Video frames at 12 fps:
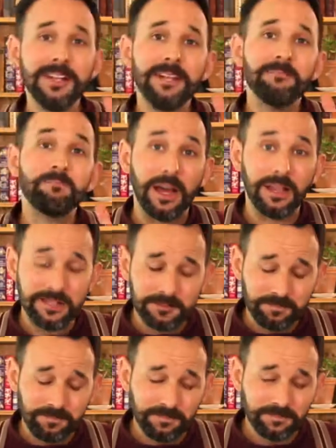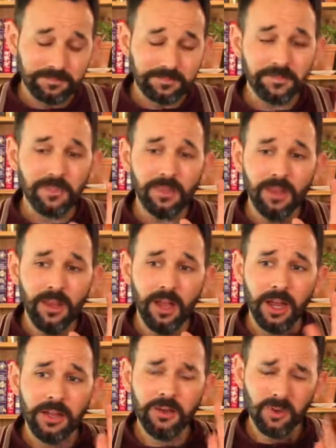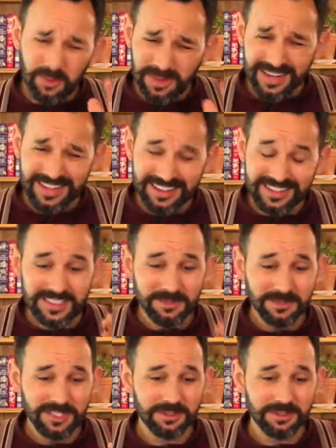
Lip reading: But I said to Mr.